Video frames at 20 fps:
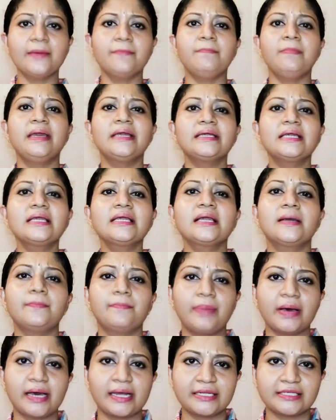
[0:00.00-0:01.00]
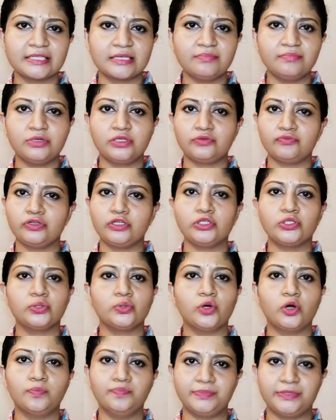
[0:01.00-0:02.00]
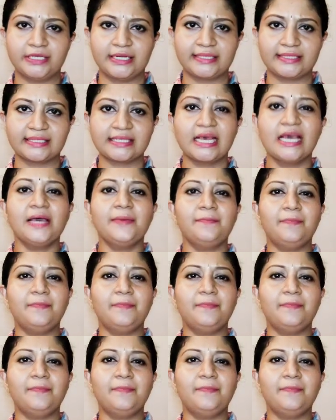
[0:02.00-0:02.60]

Making comparison between two objects